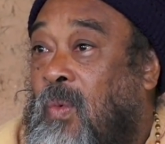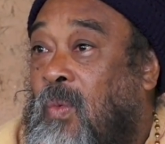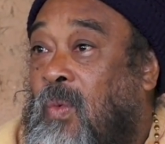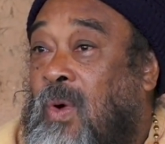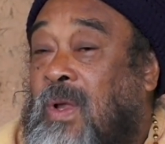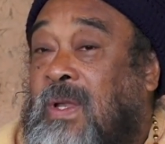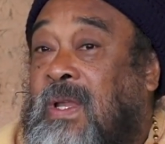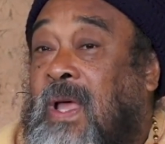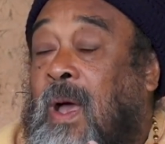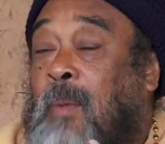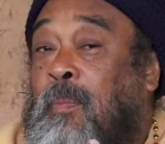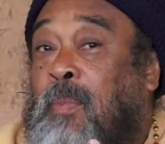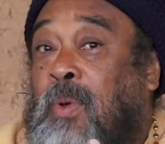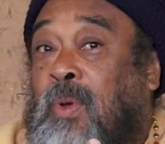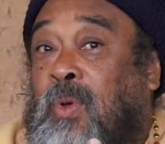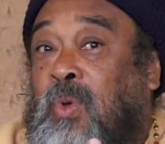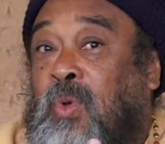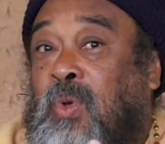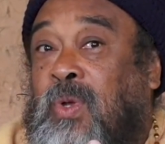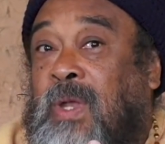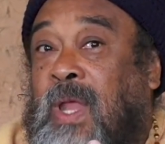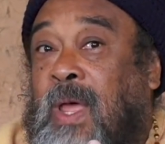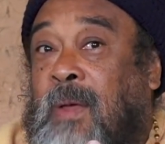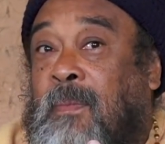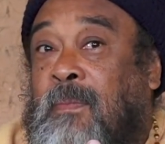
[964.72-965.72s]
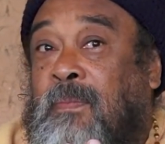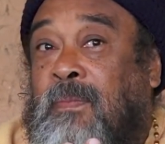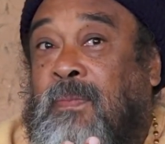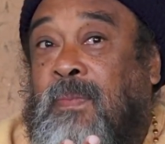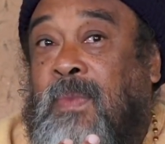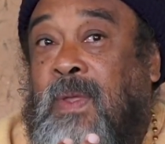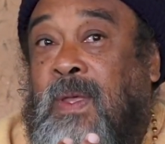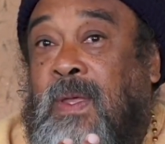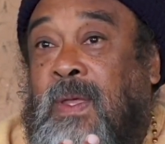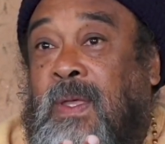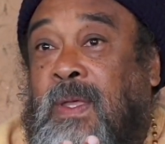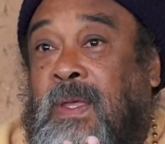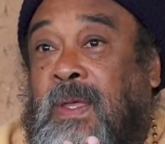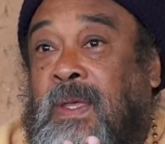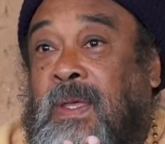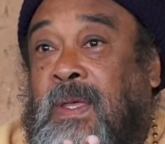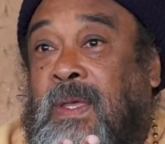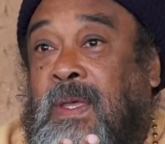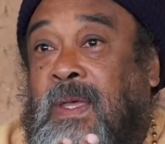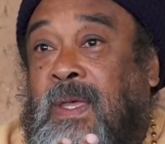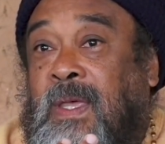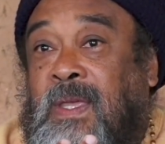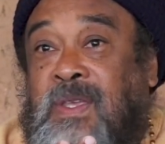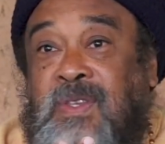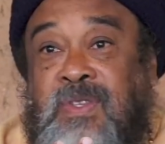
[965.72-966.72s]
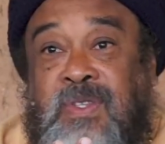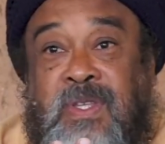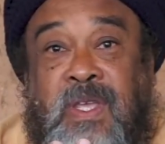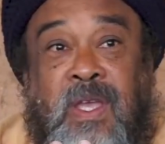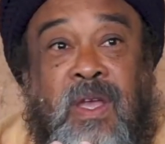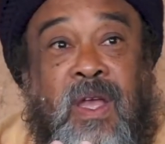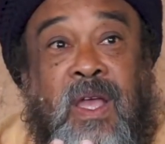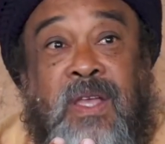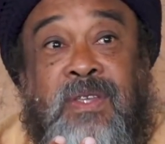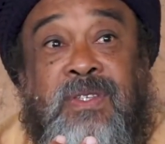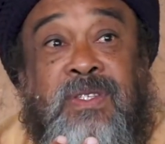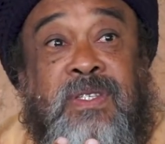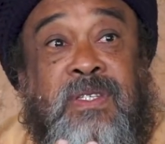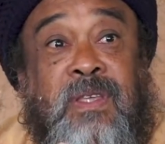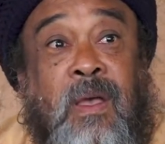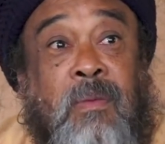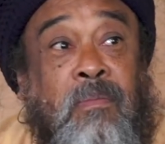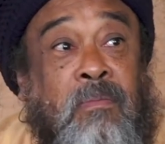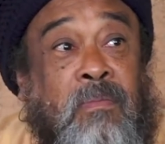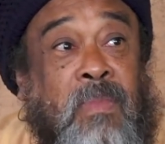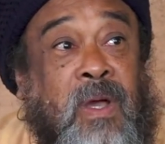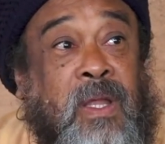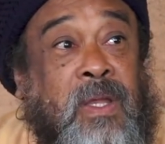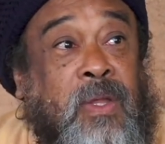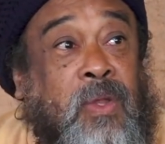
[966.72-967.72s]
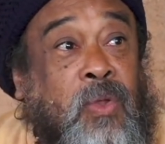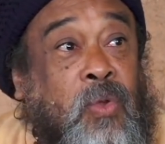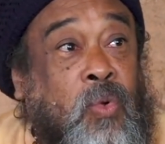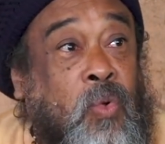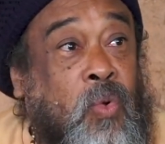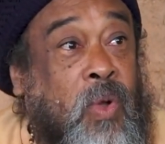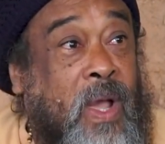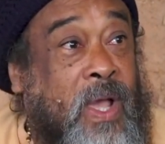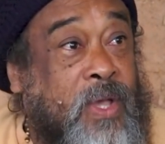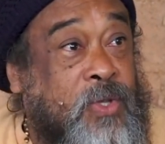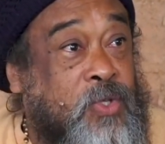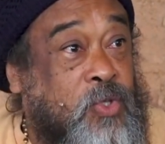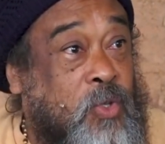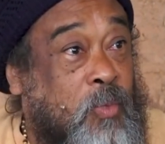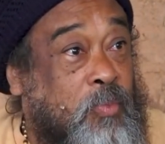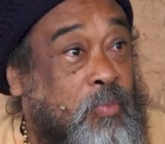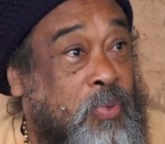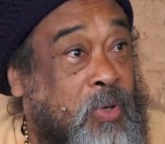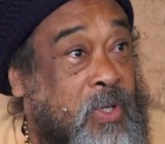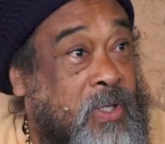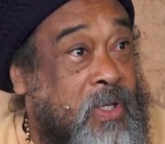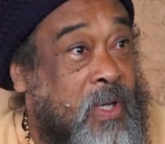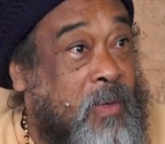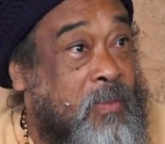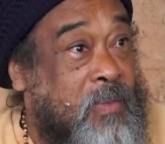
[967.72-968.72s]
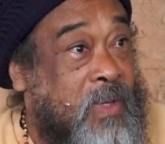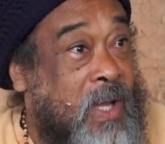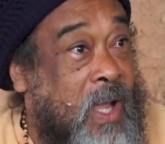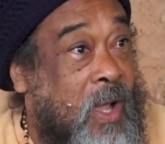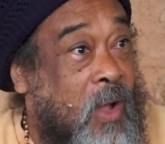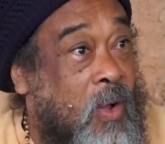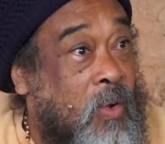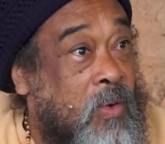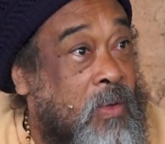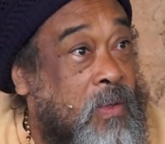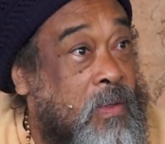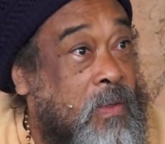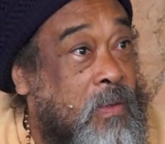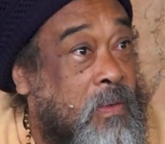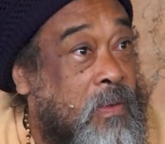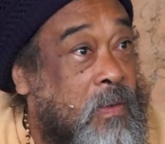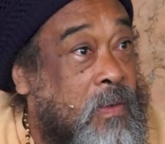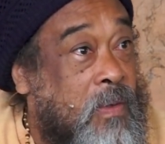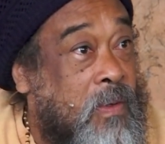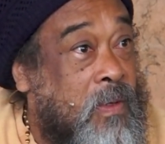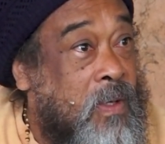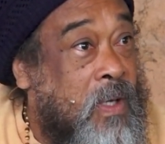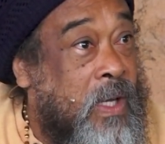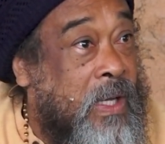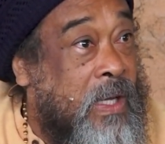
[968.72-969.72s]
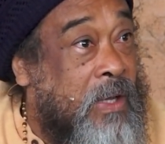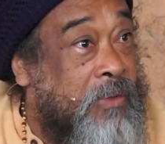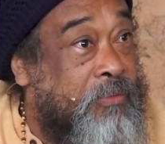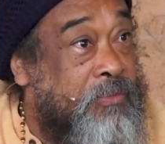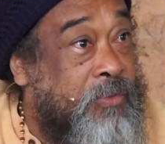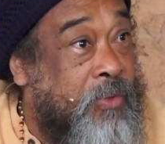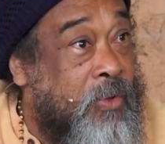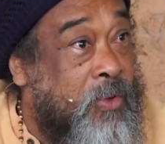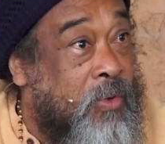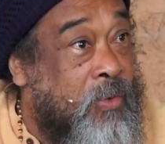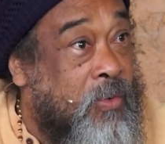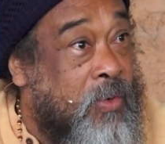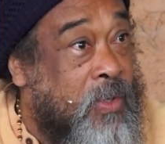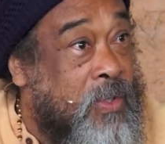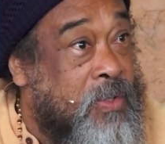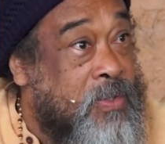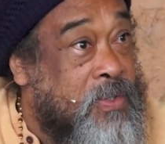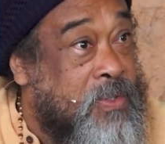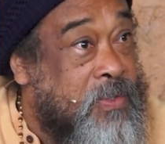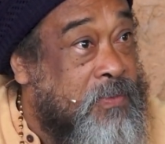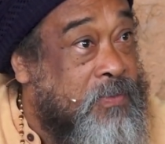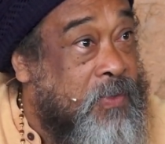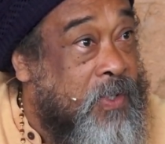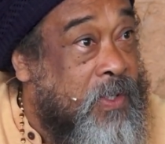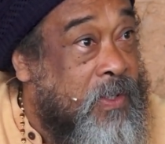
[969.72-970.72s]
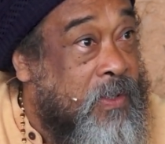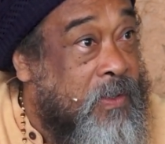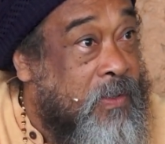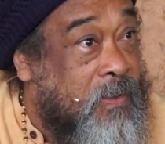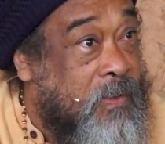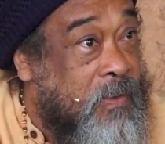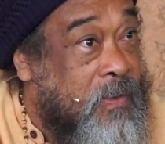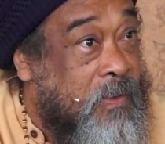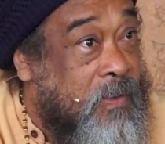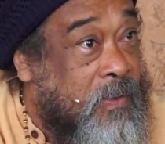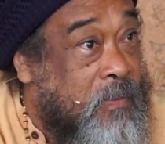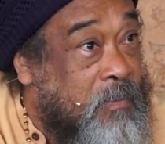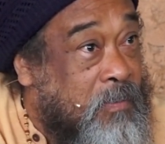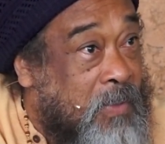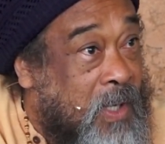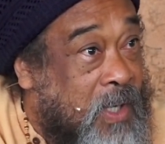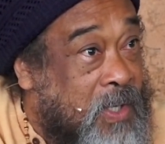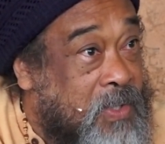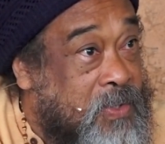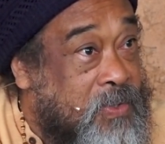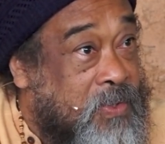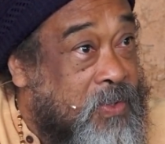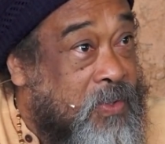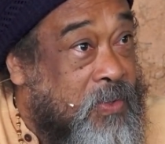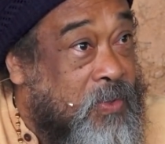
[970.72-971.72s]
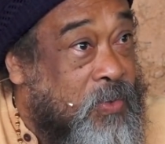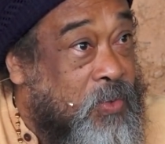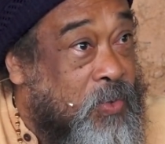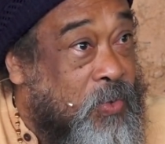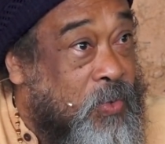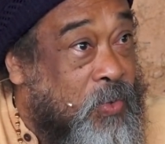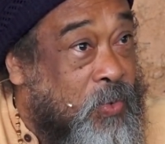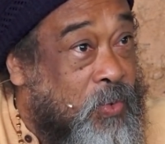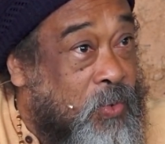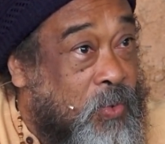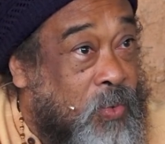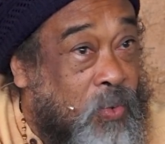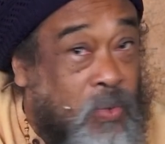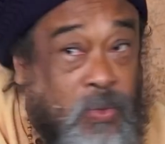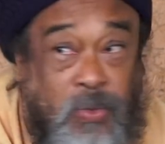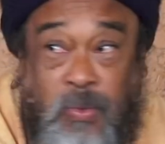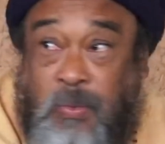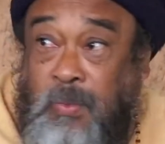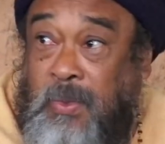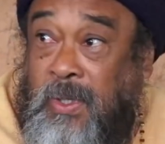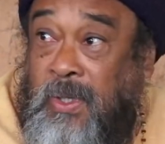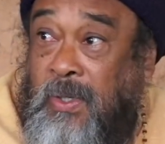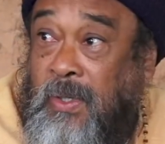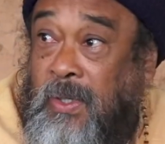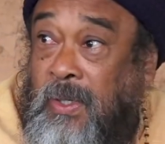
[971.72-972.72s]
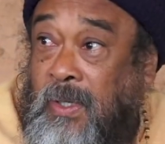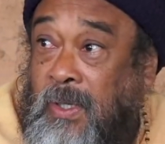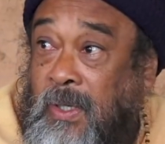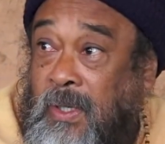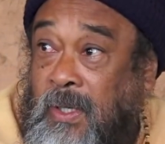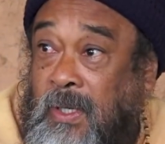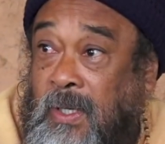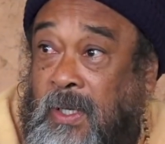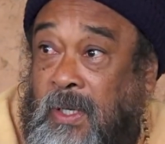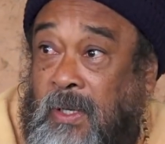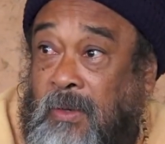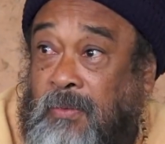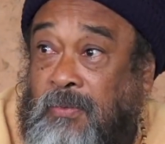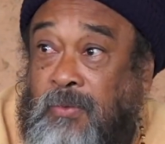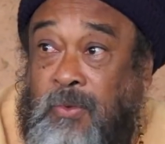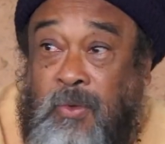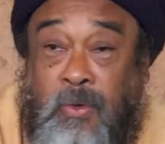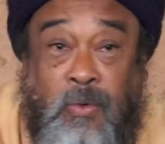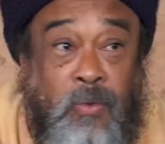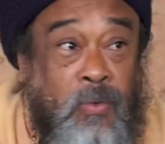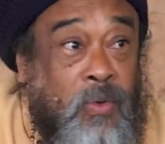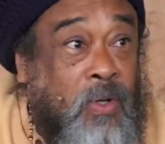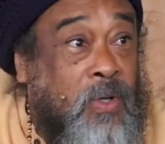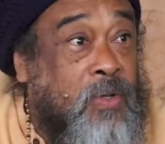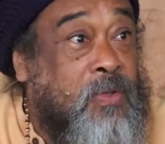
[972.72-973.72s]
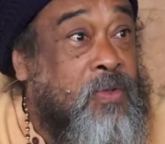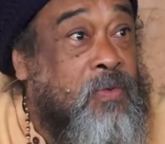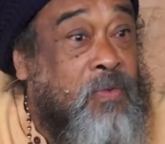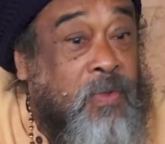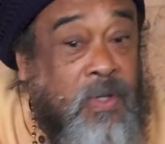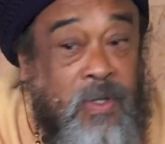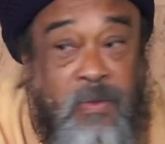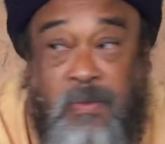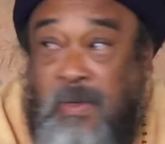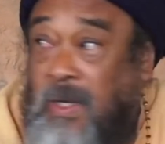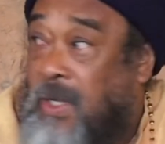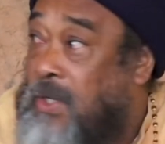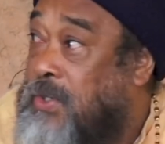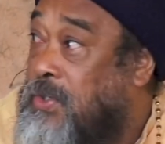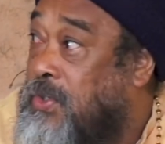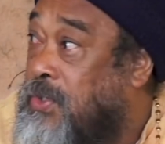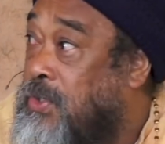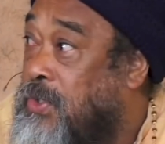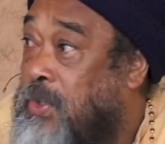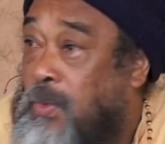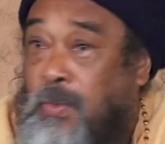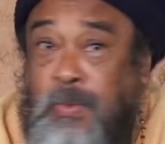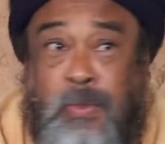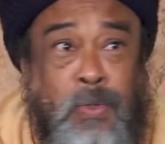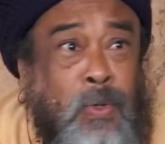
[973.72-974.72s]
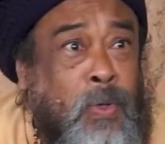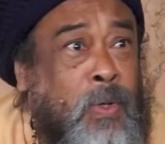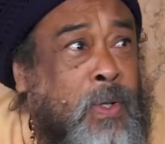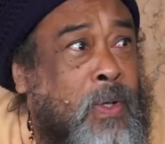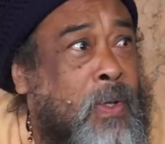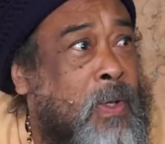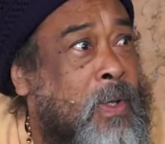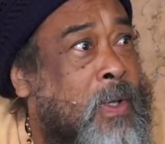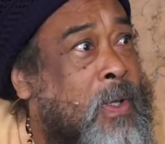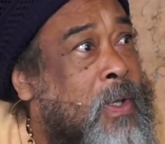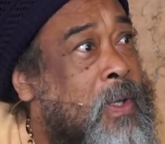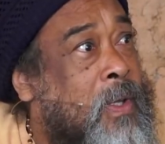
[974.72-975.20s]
What happened to them? Is there a somebody who has to put them down? Little funerals for the past, right? Little funerals for the relationships, sorry.